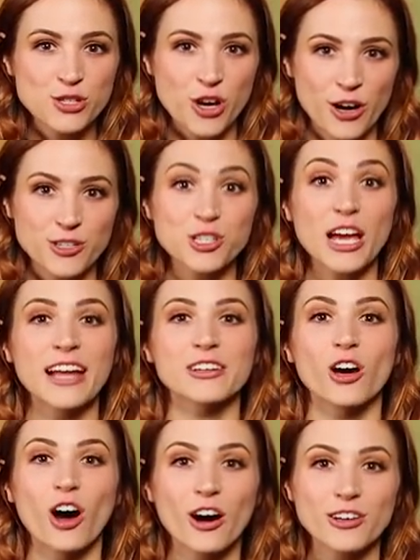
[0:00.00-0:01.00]
charge,
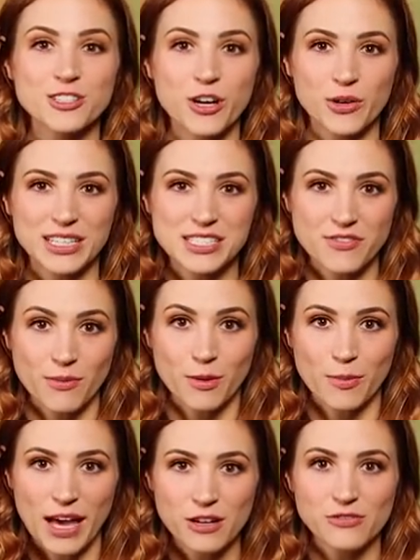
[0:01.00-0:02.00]
and guard tokens from
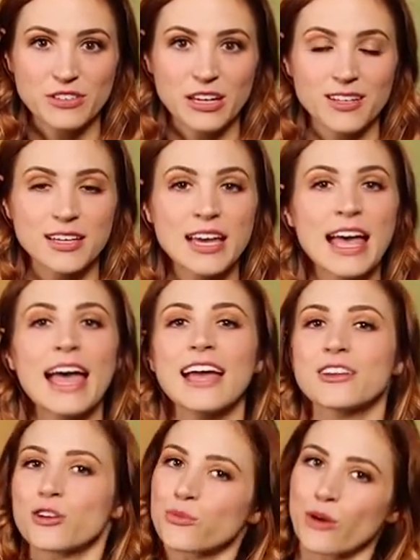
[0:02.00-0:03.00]
the battlefield,
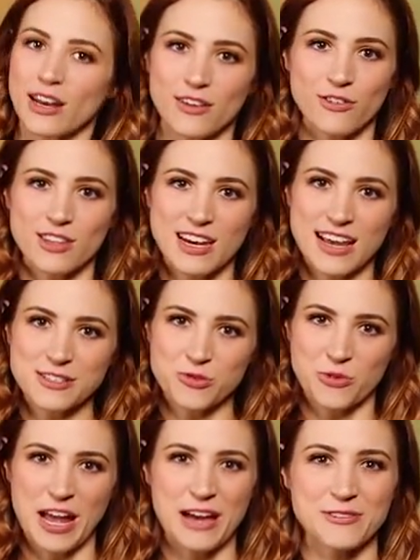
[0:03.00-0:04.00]
and you're ready for the
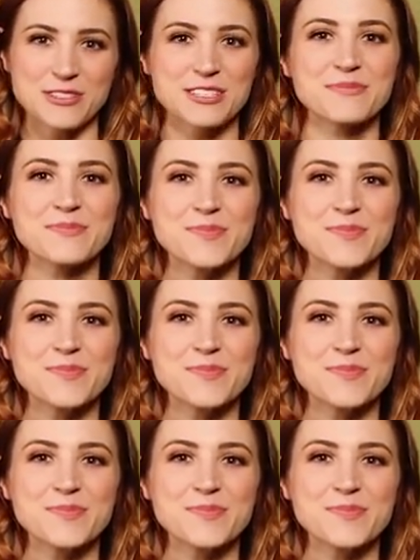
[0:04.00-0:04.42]
next round.